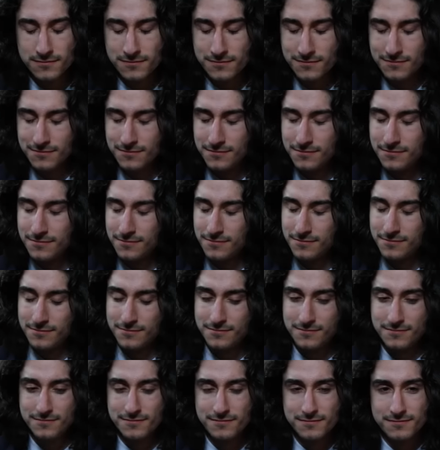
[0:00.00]

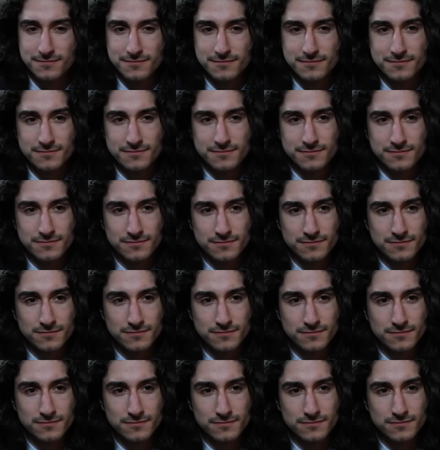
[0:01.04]

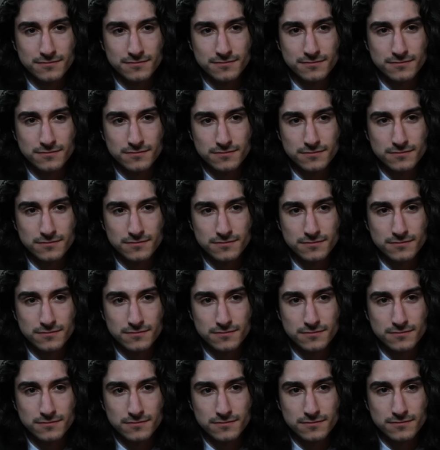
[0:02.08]

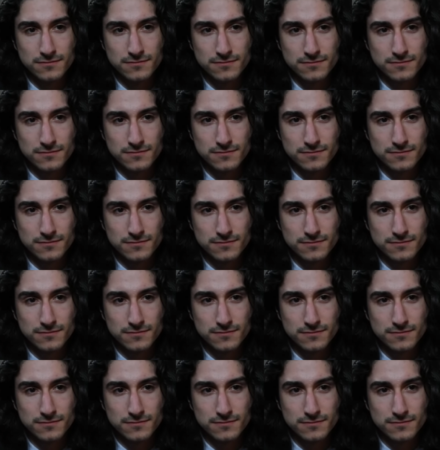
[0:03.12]
(silent)